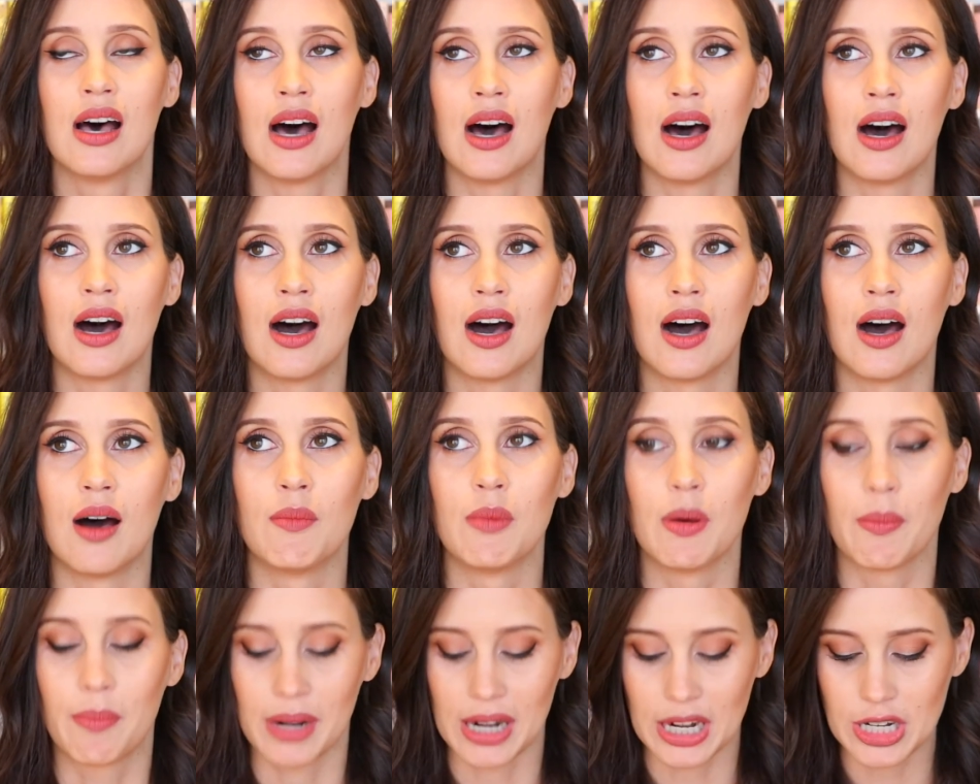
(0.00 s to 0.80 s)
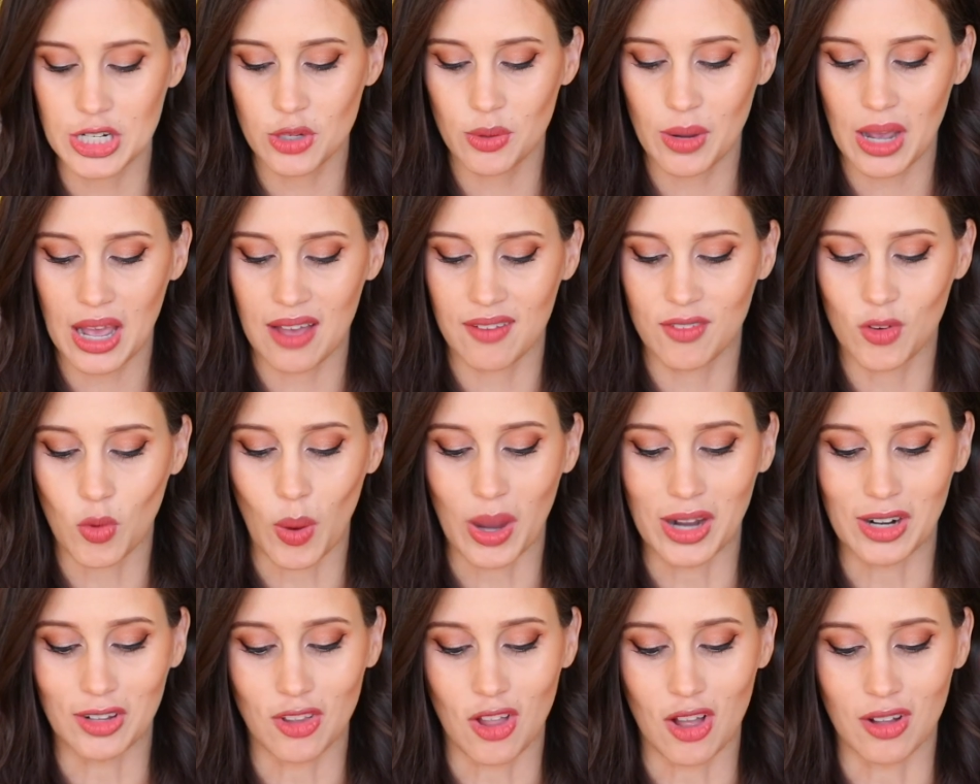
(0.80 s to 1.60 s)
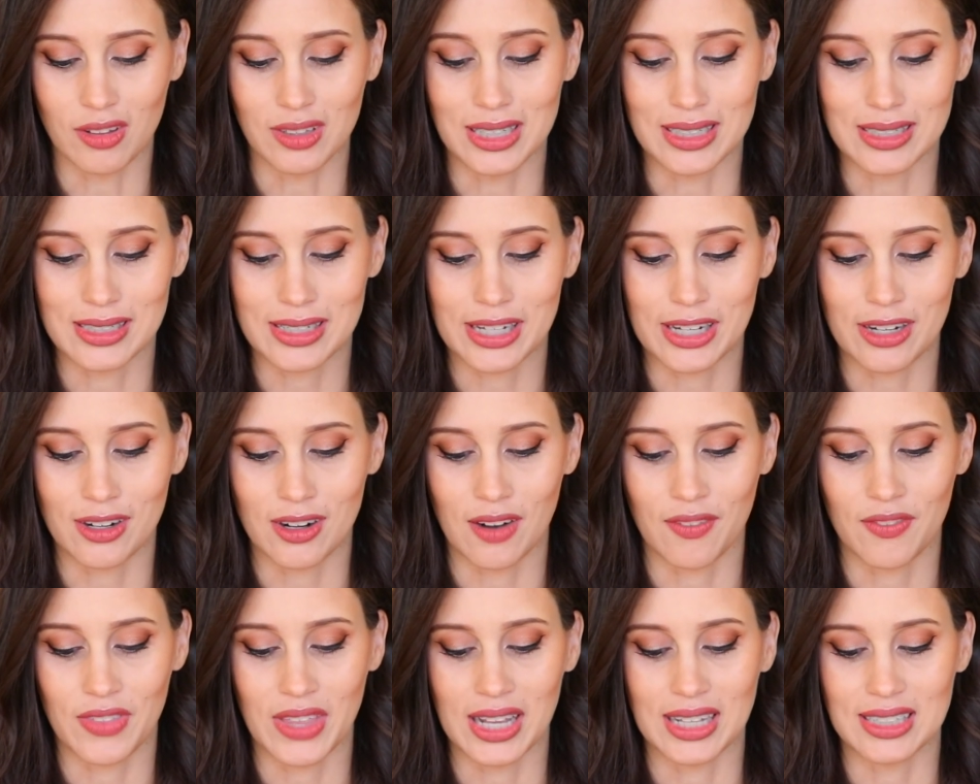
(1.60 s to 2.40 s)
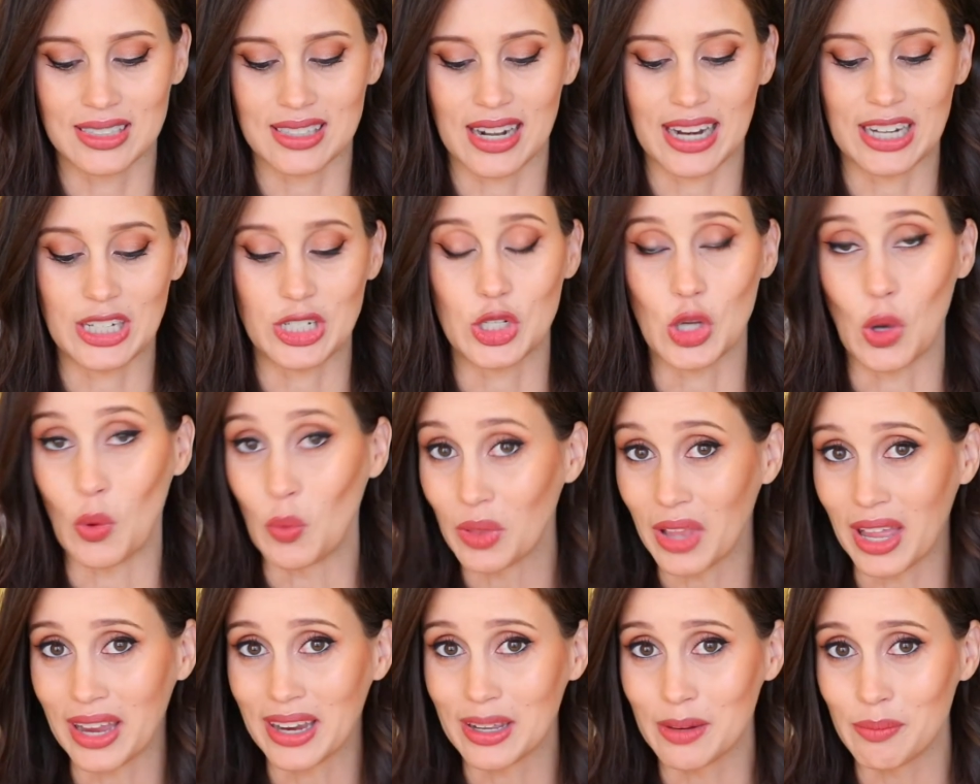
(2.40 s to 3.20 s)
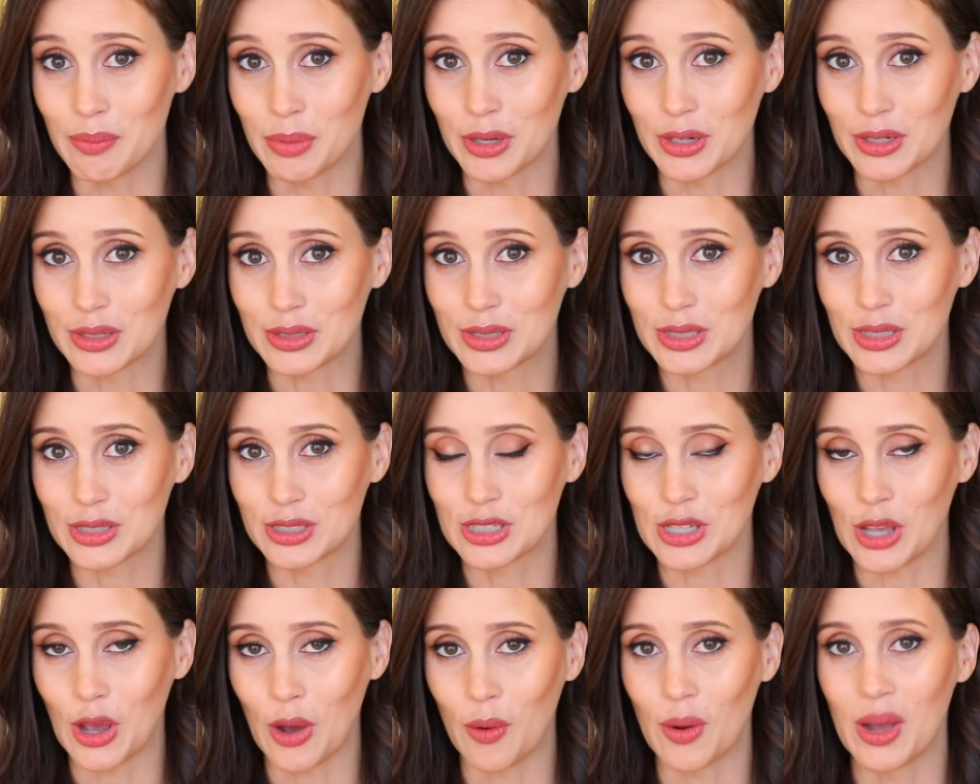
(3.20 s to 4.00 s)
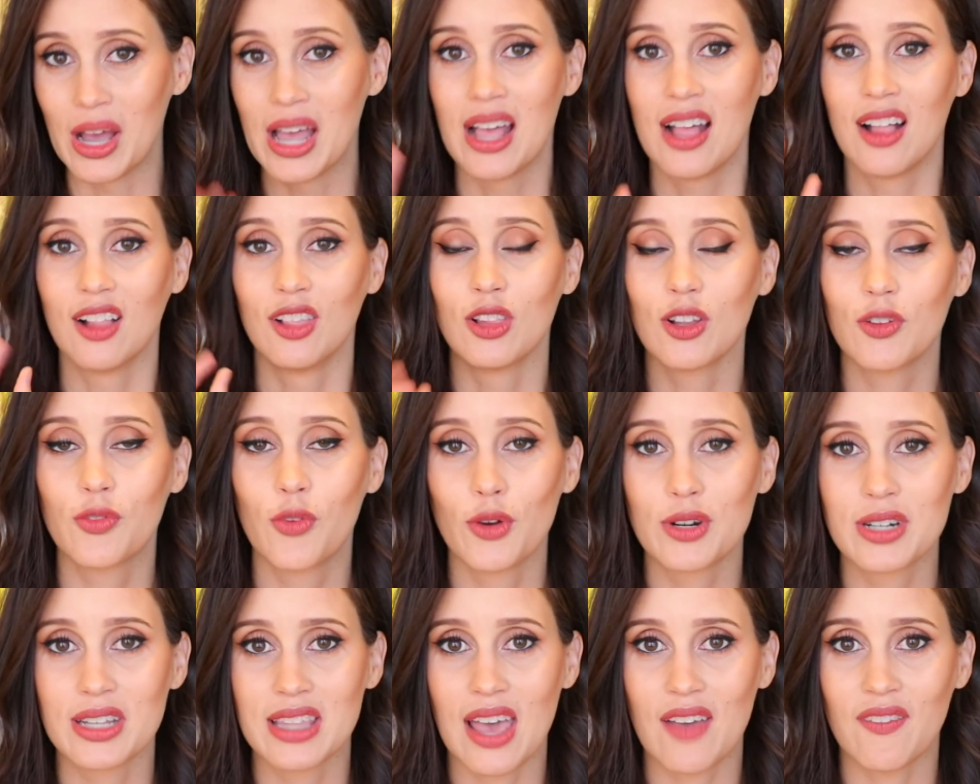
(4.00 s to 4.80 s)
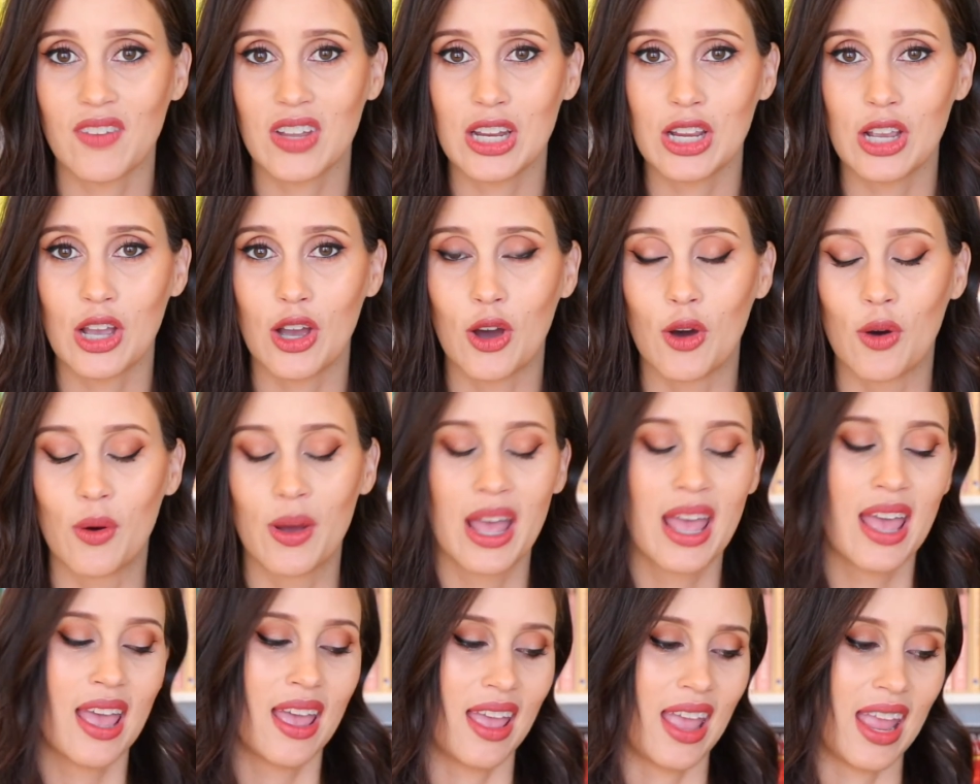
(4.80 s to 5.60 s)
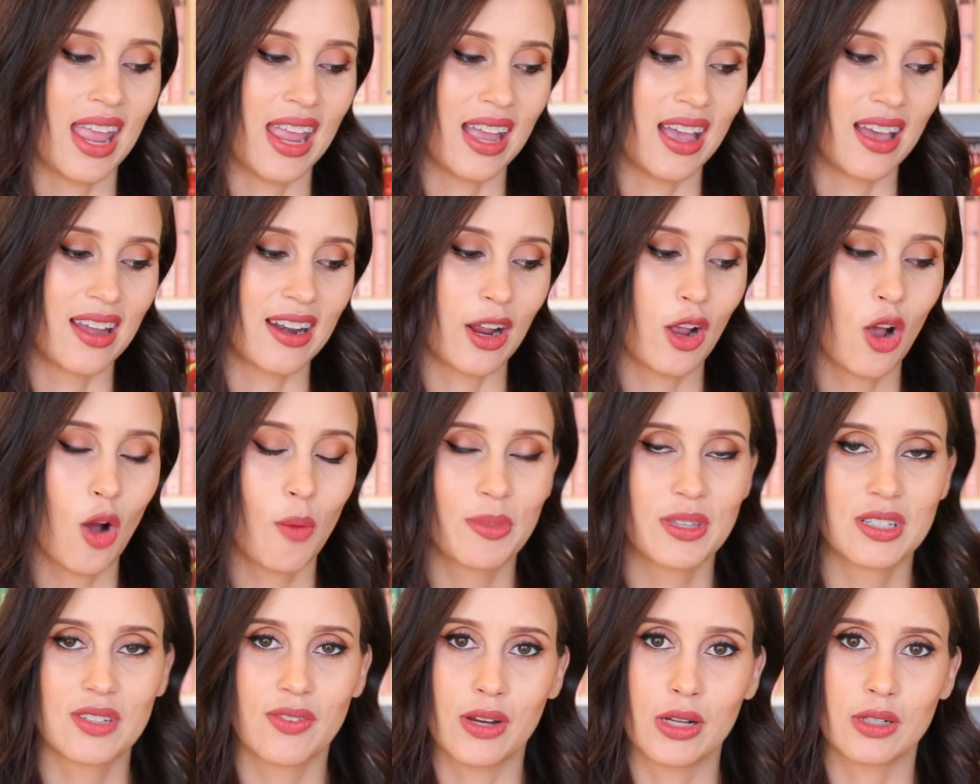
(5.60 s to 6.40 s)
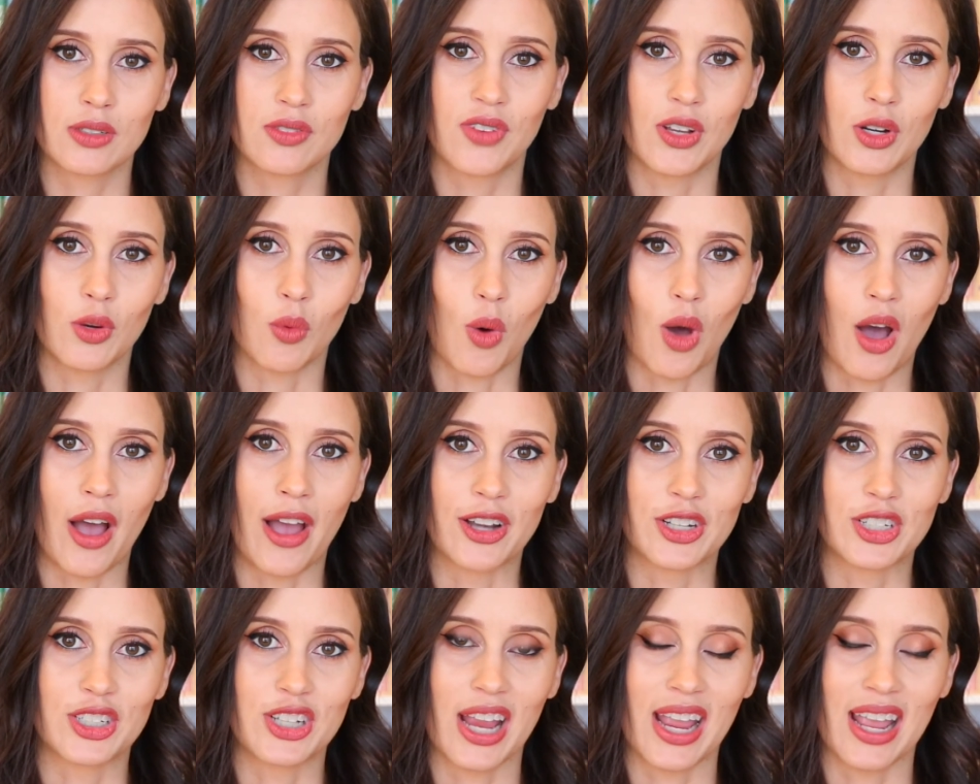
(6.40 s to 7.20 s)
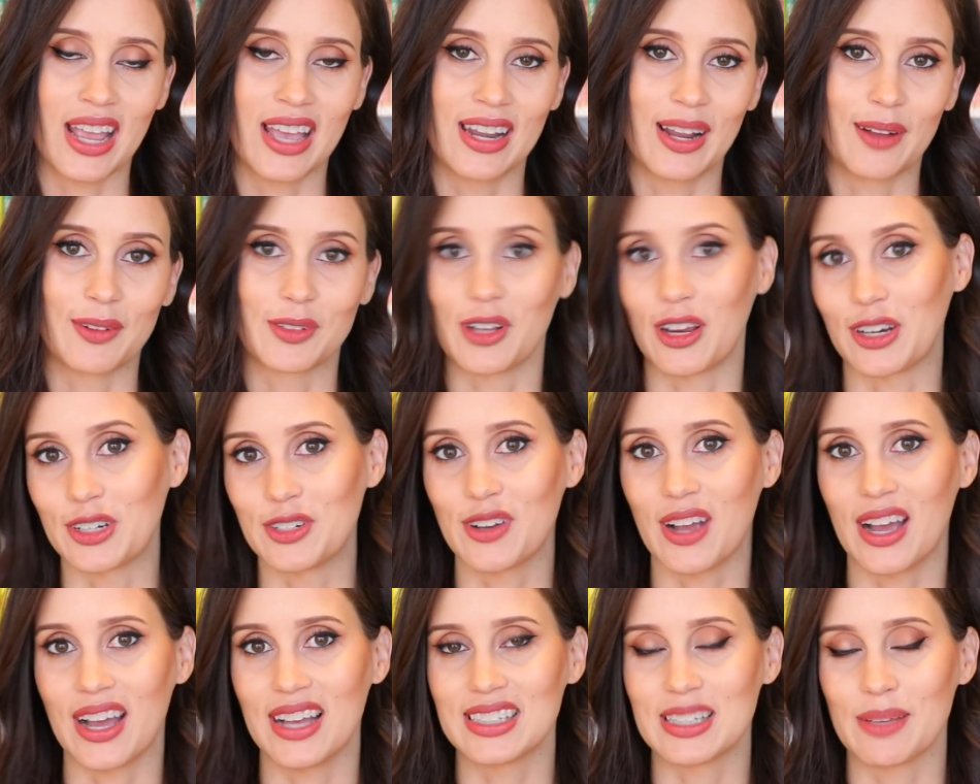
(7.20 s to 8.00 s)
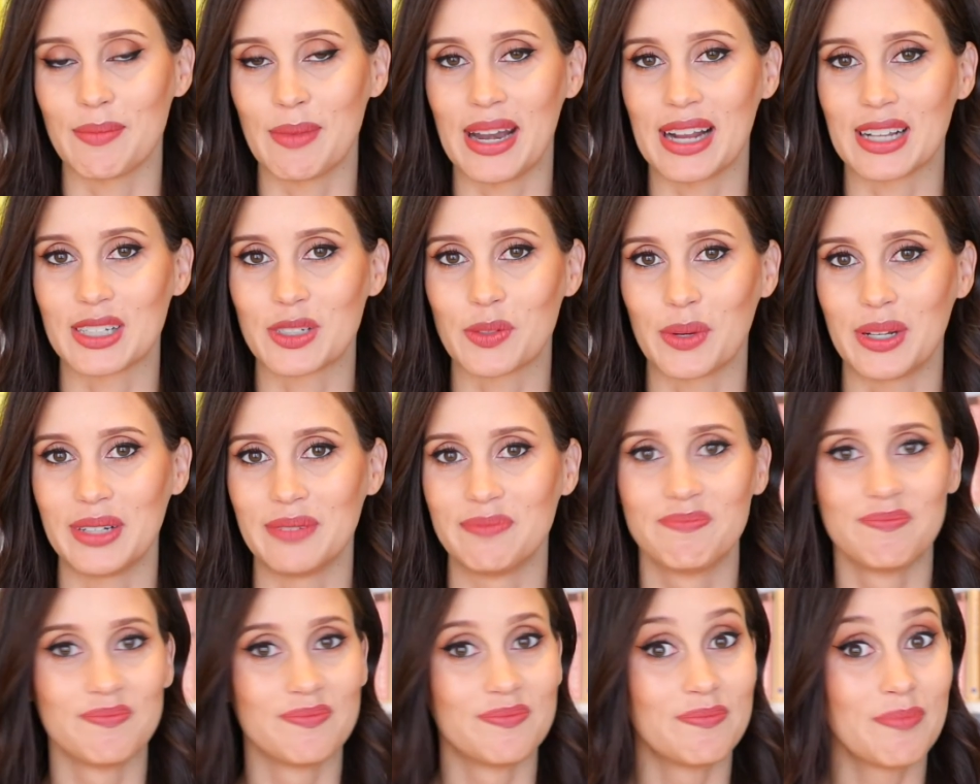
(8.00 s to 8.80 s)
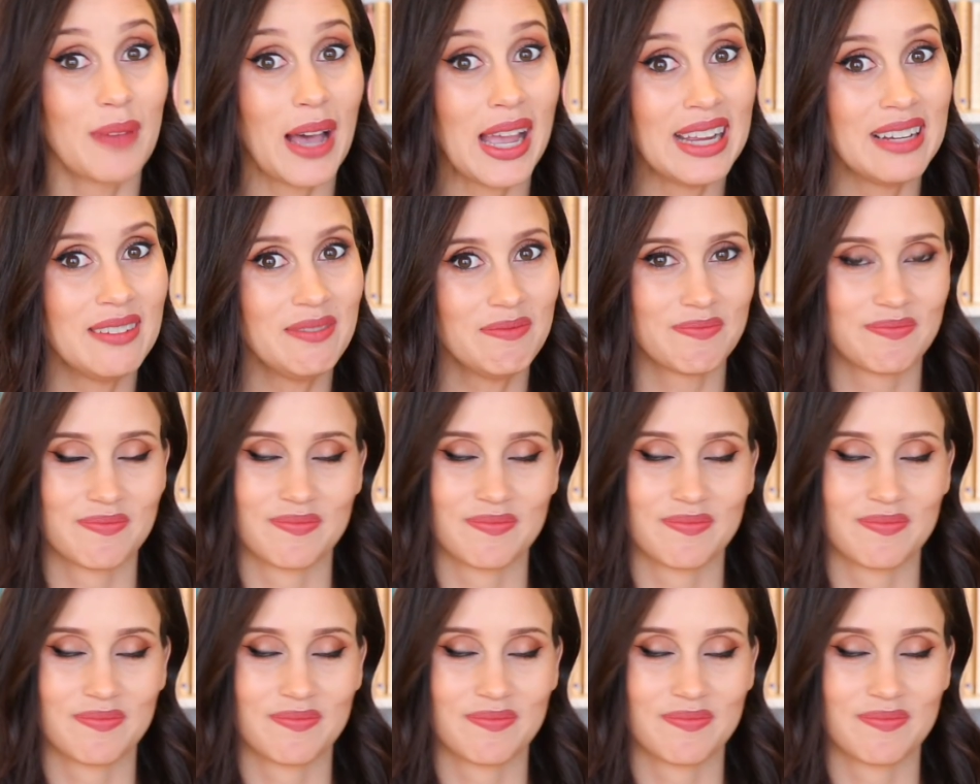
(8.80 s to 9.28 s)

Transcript: Um, but I do have quite a long list here of things that I don't like in books. So look forward to that video. And I hope this video is fun to watch. And I'll talk to you guys in my next one. Bye.